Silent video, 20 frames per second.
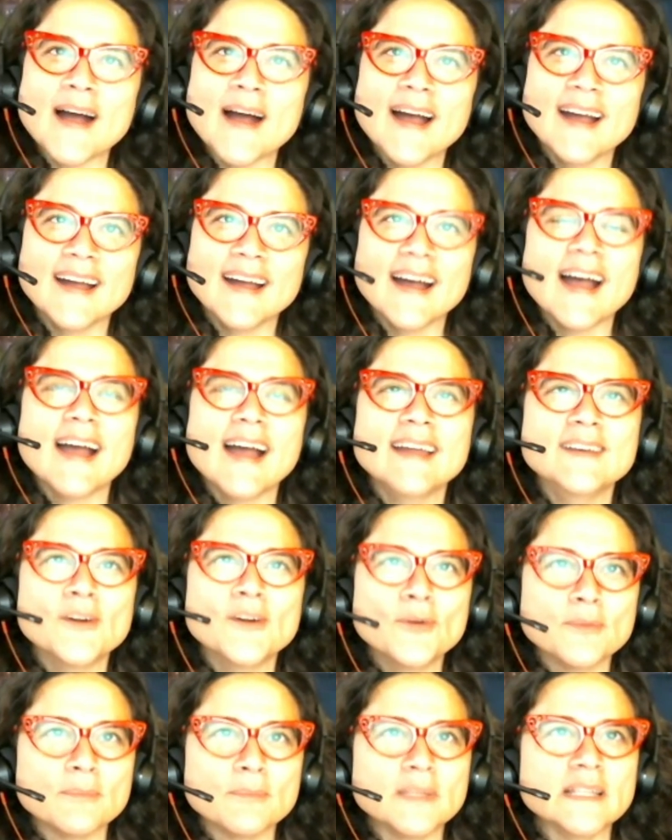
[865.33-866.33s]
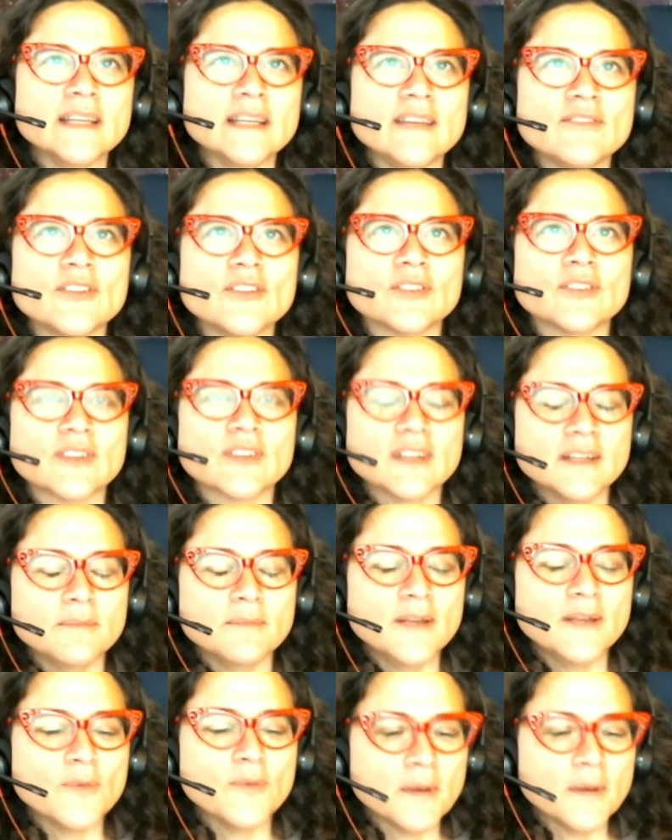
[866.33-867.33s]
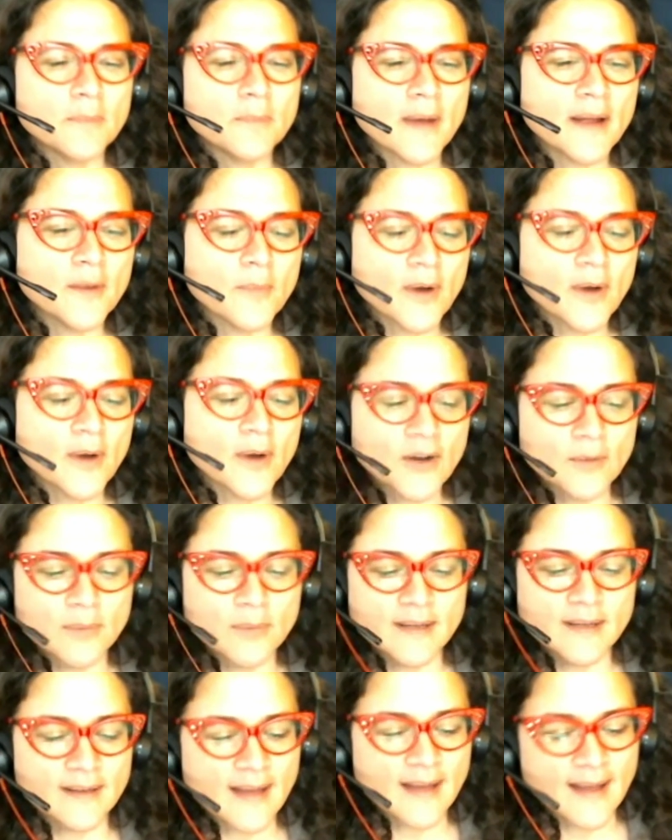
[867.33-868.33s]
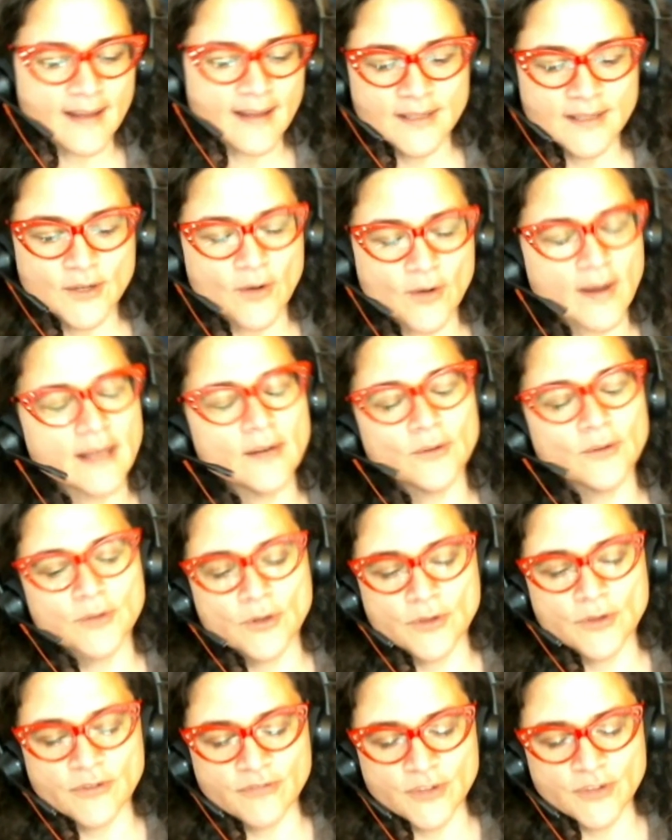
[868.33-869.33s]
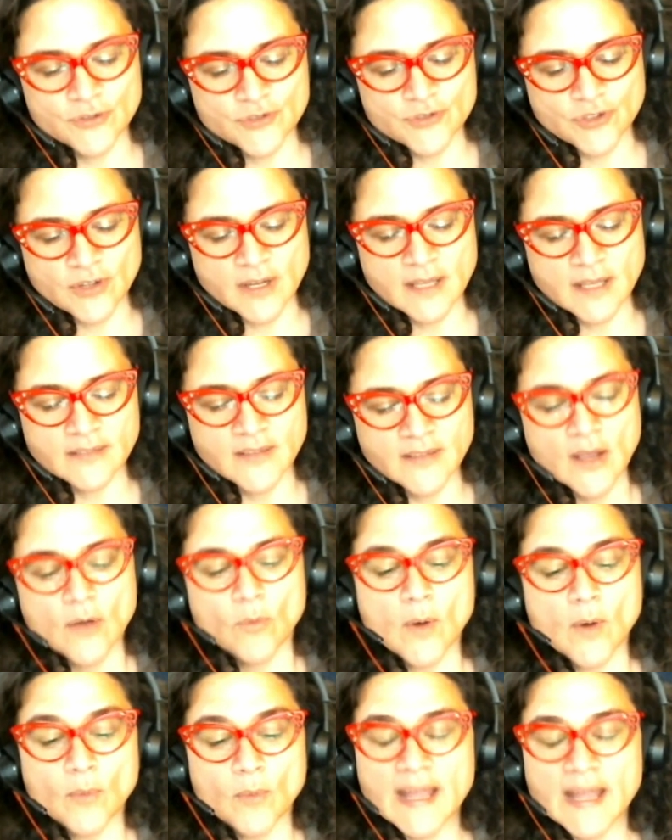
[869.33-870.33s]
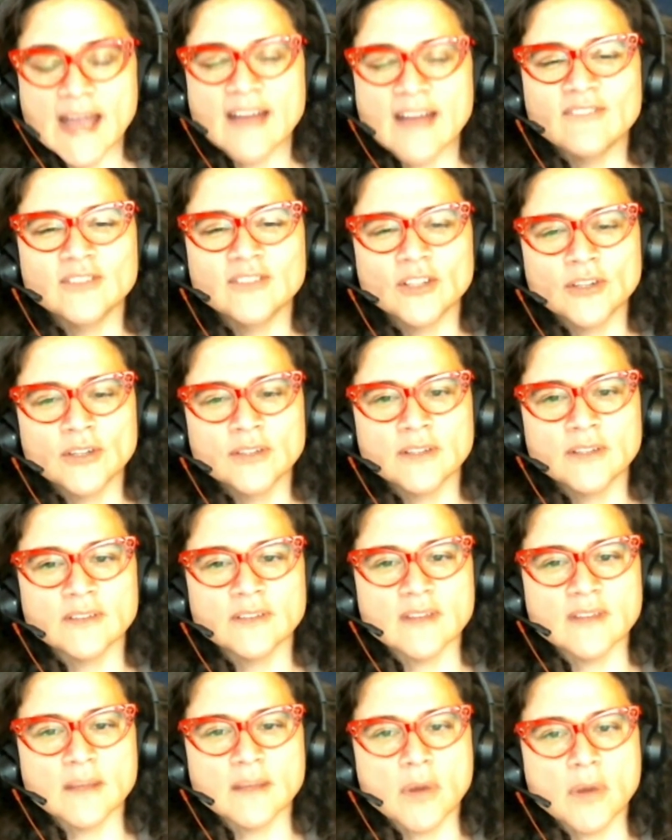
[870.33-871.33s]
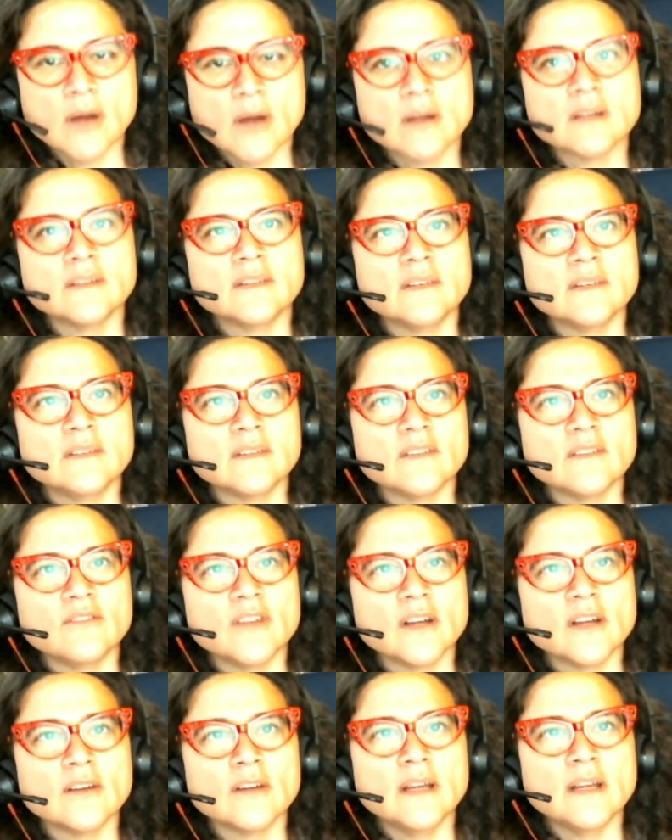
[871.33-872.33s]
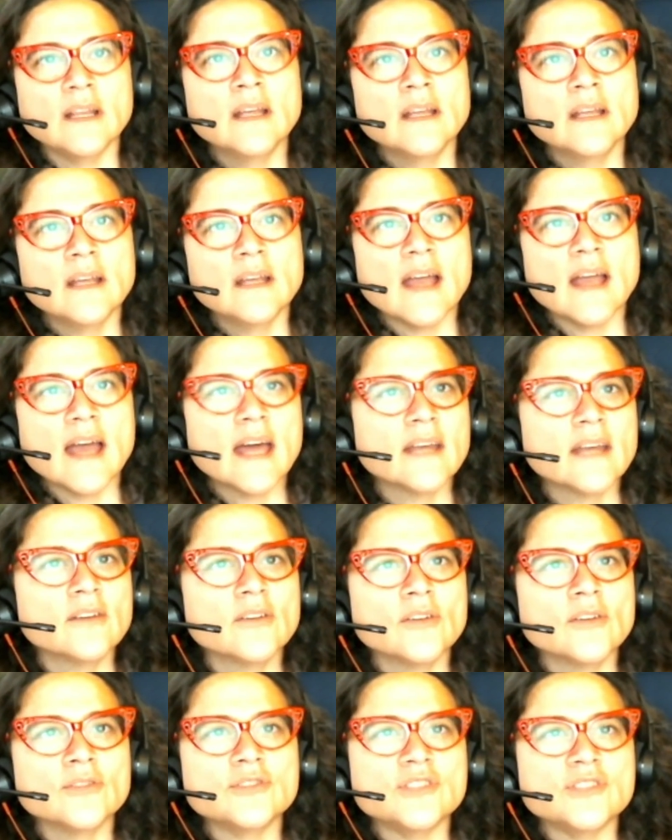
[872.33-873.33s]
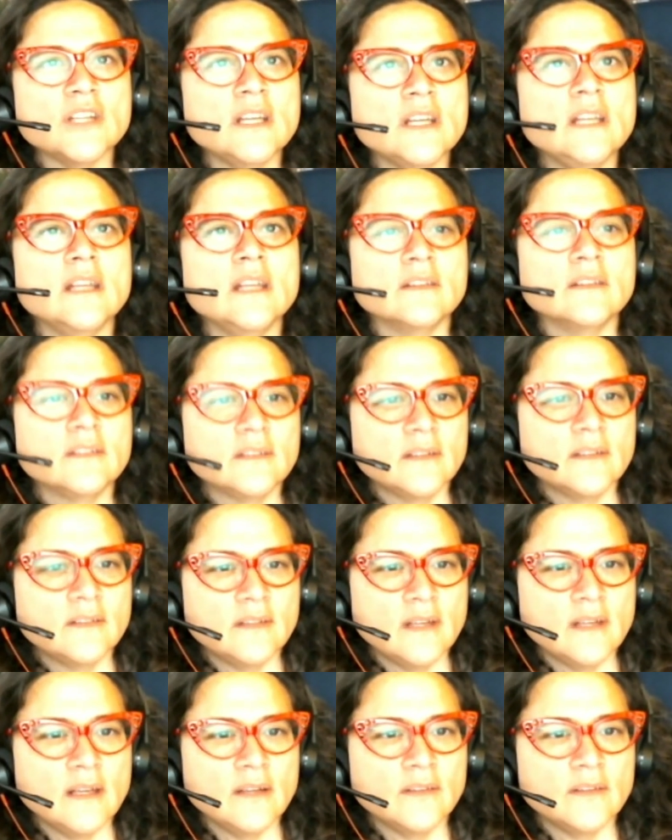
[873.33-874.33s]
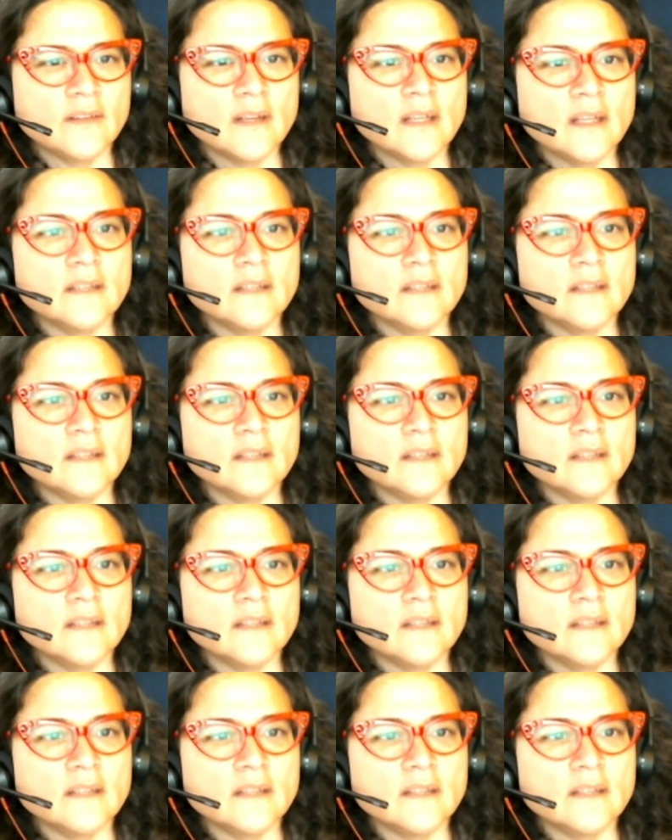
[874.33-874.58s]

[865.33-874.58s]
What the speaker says: I don't believe there's going to be one biomarker, but, you know, I don't know the future. What we have learned is that Parkinson's a very heterogeneous disease. Mm-hmm.